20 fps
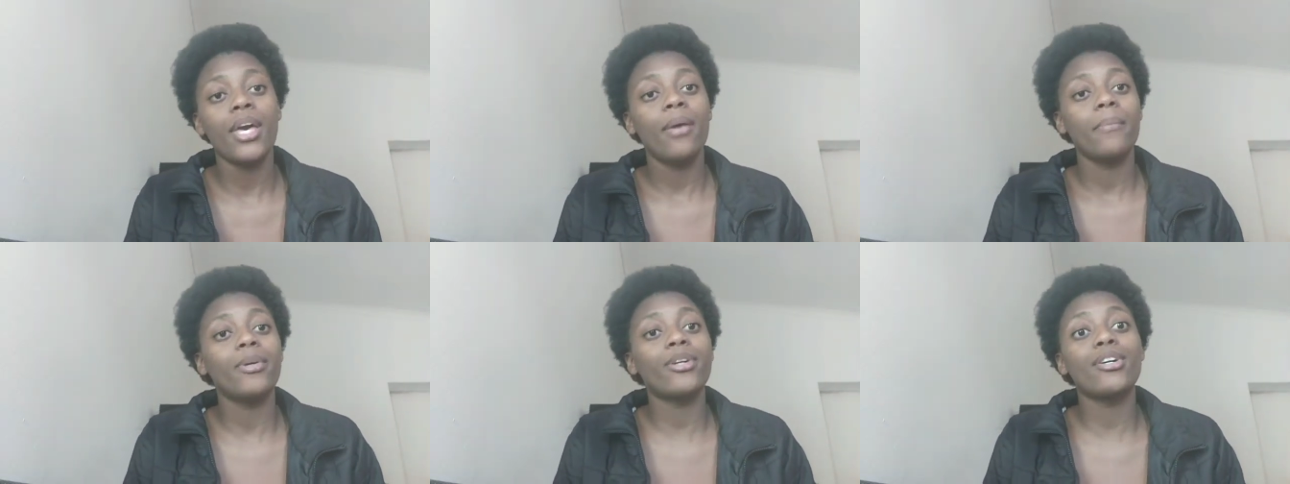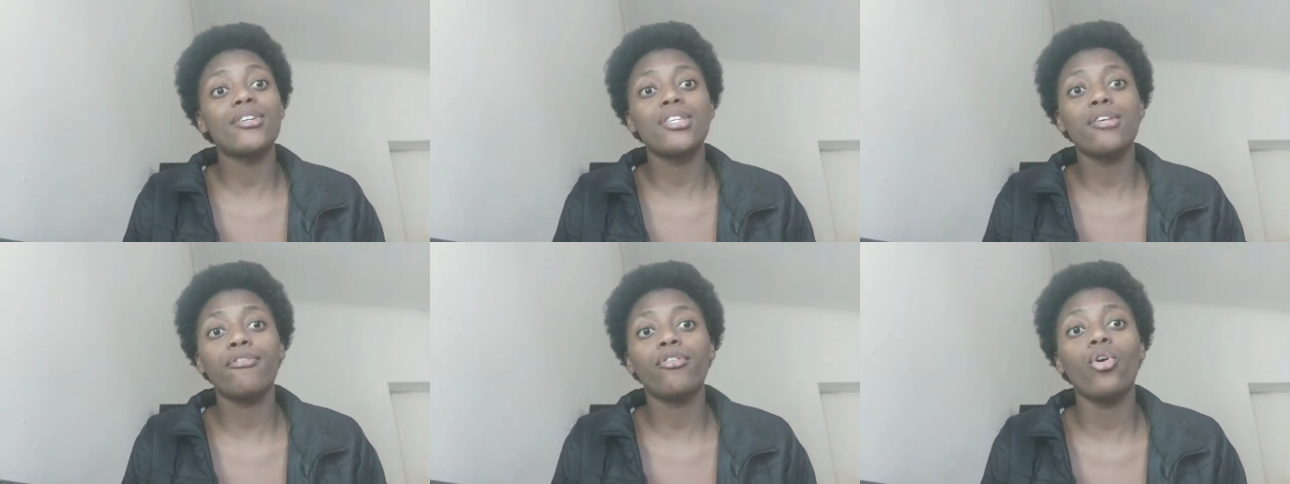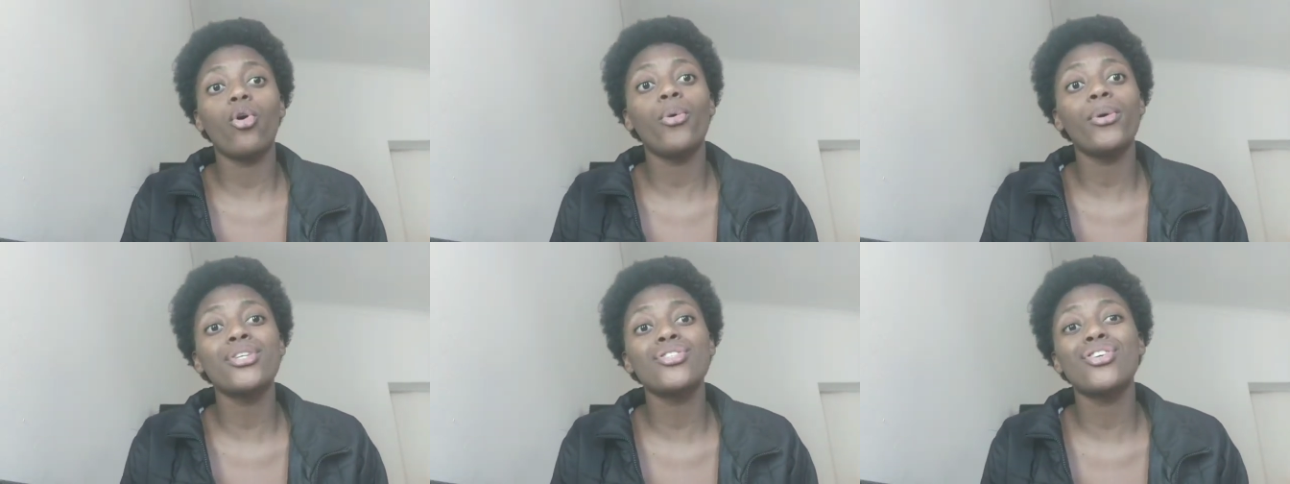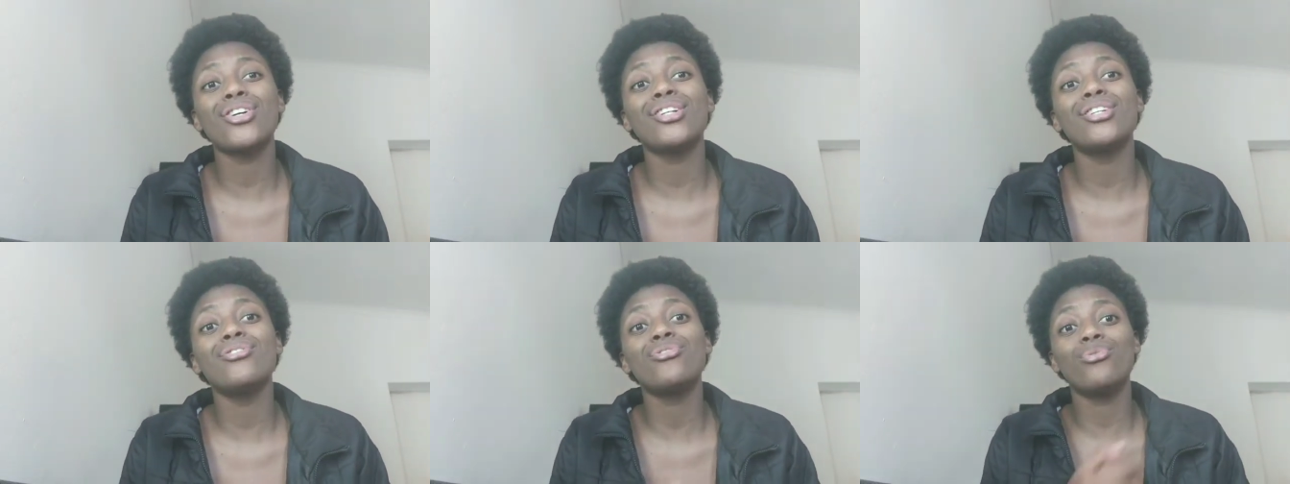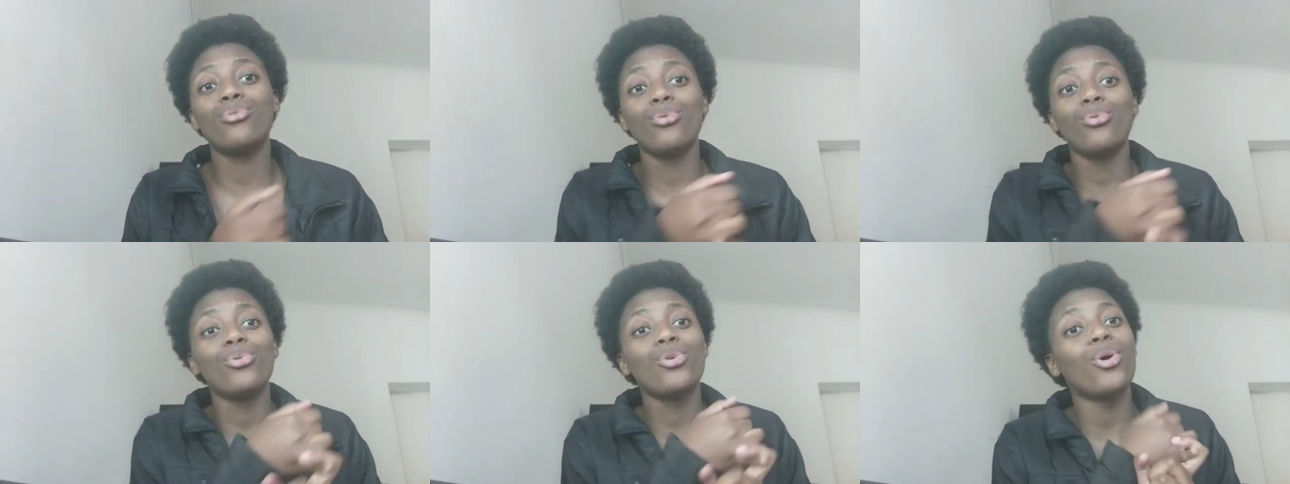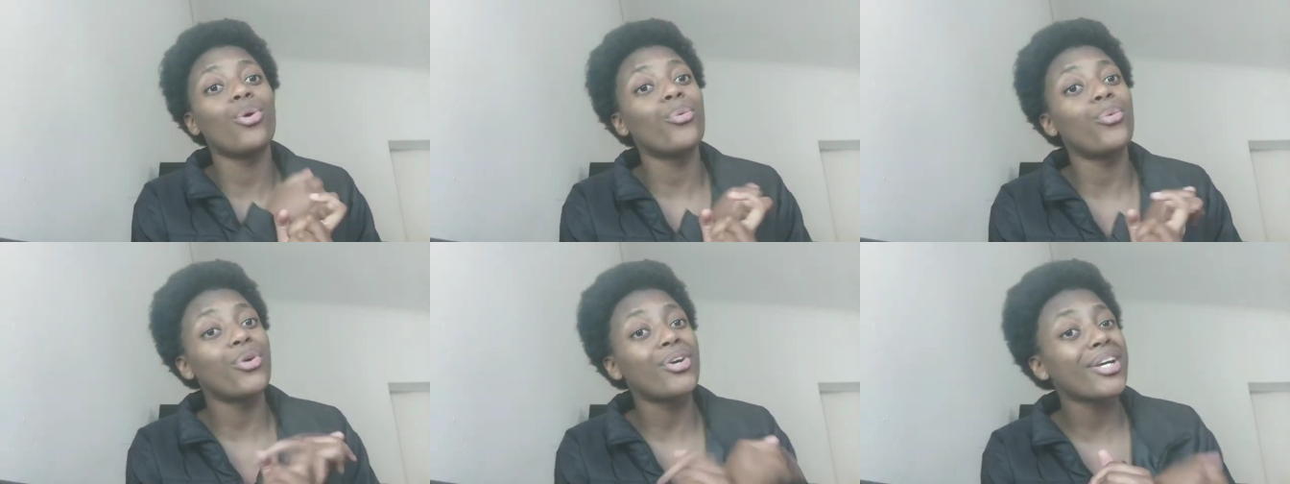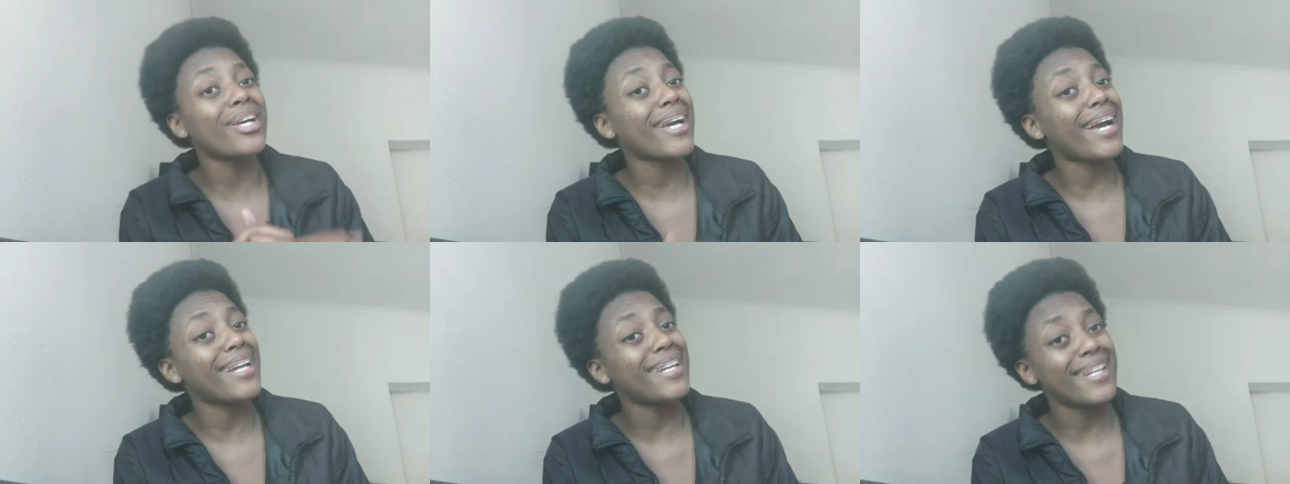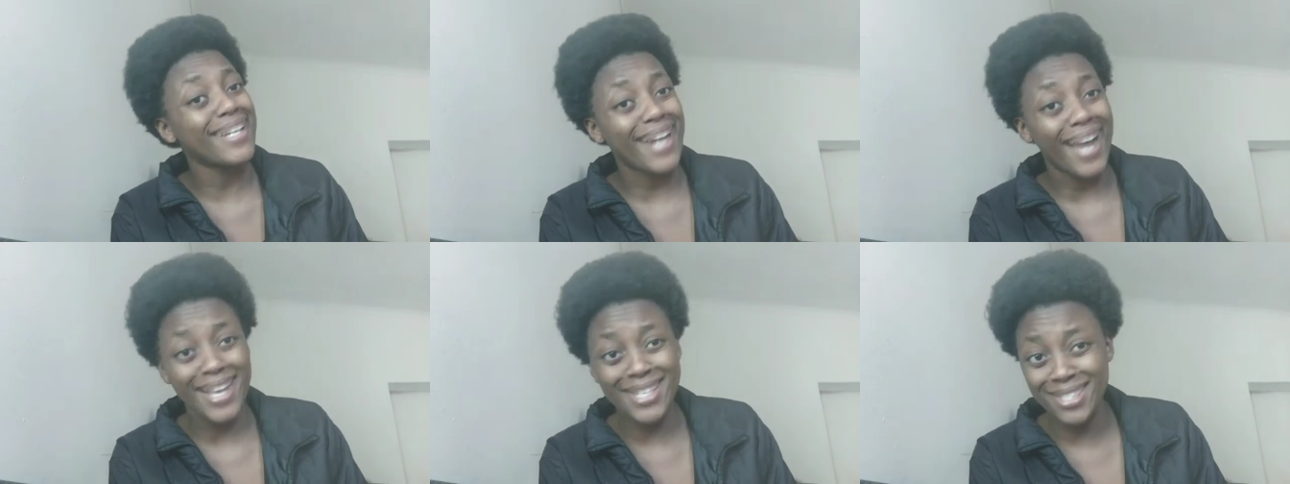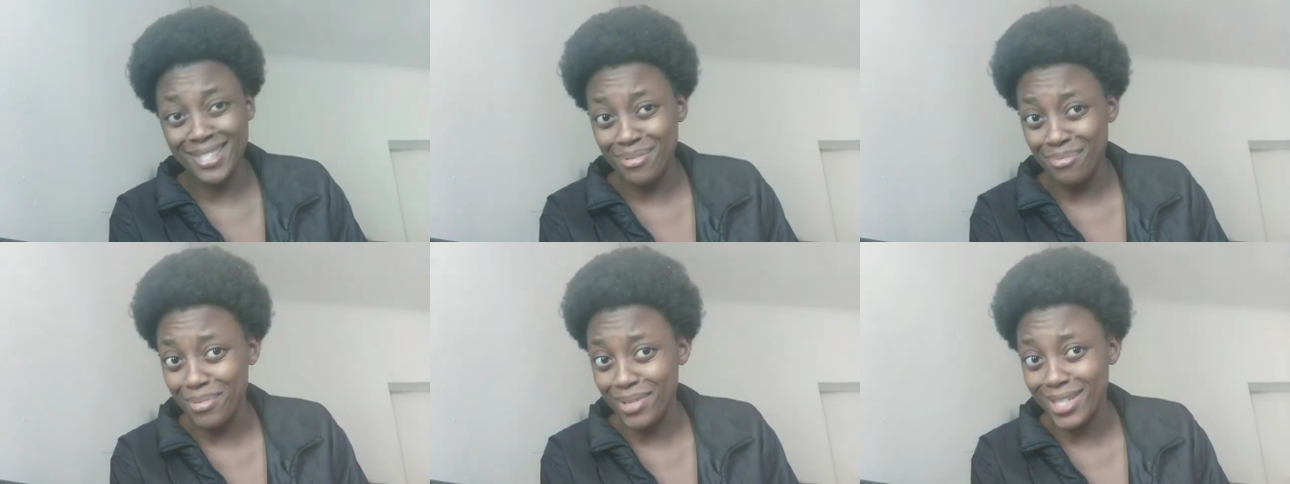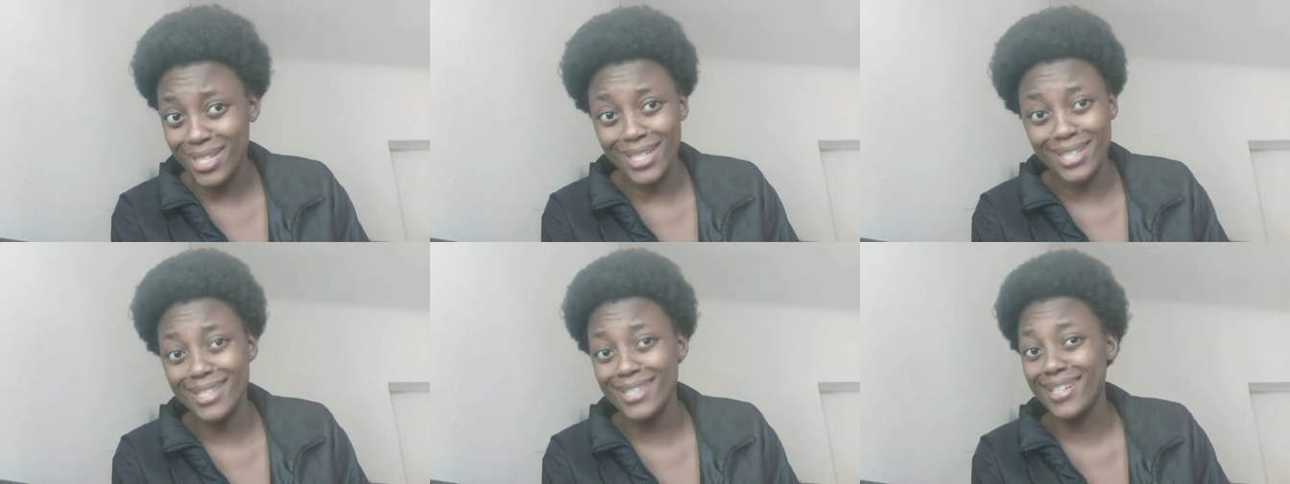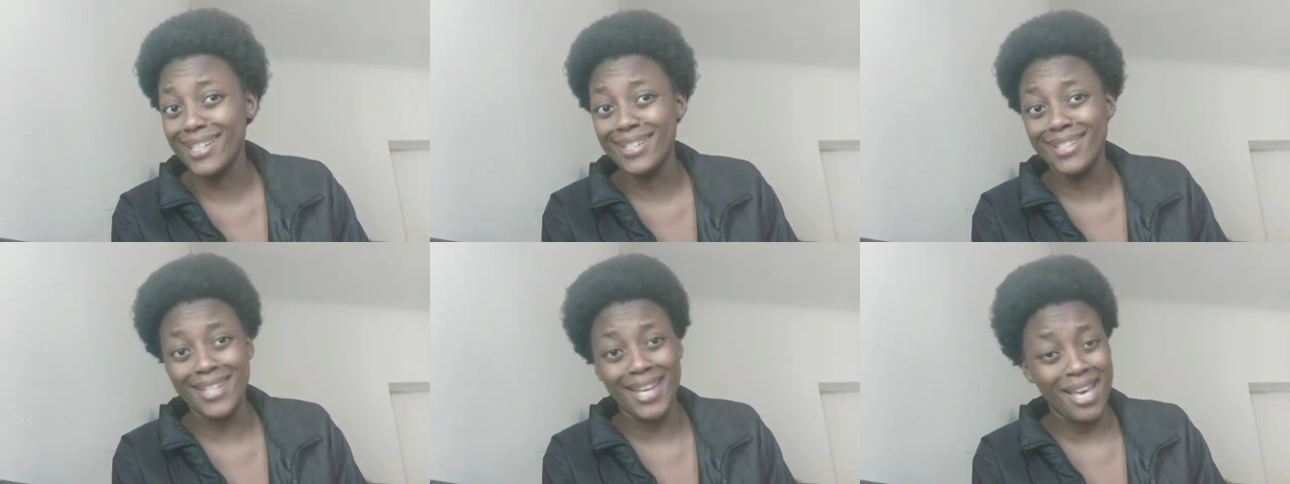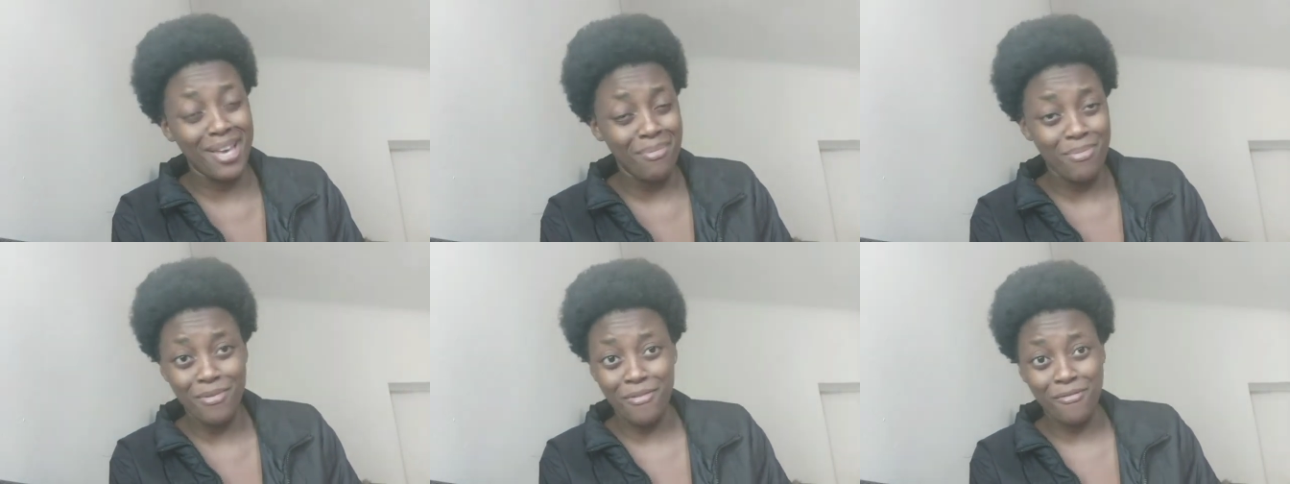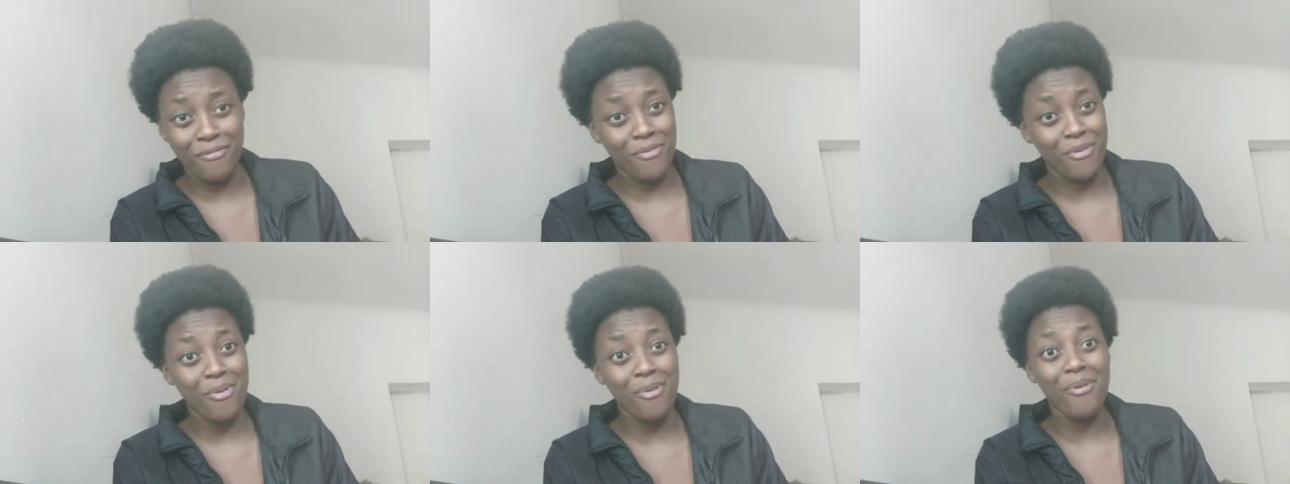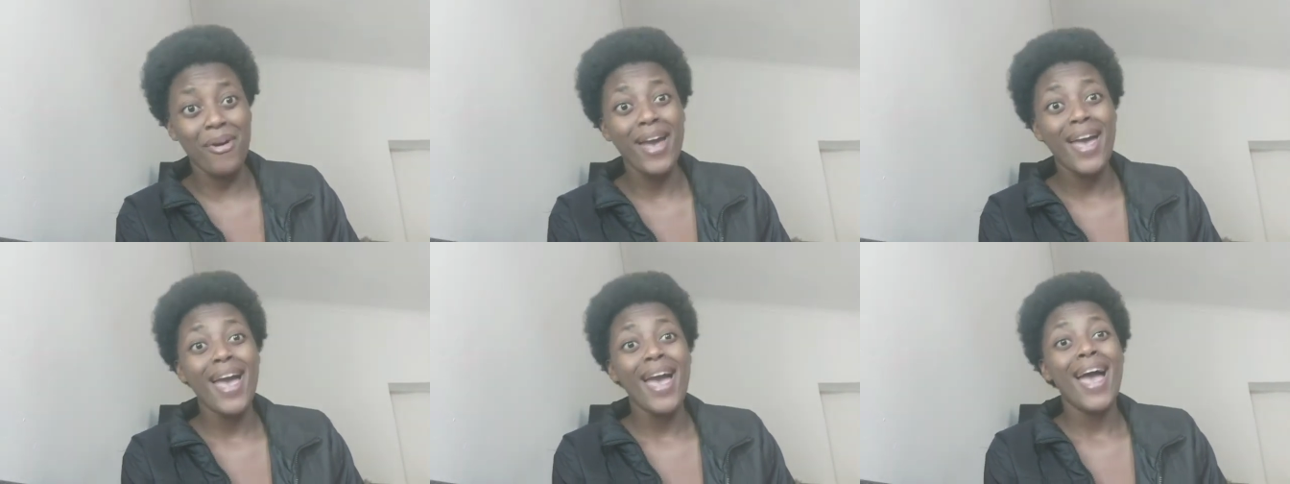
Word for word: Because if you're always gonna do your work at the last minute, a day before,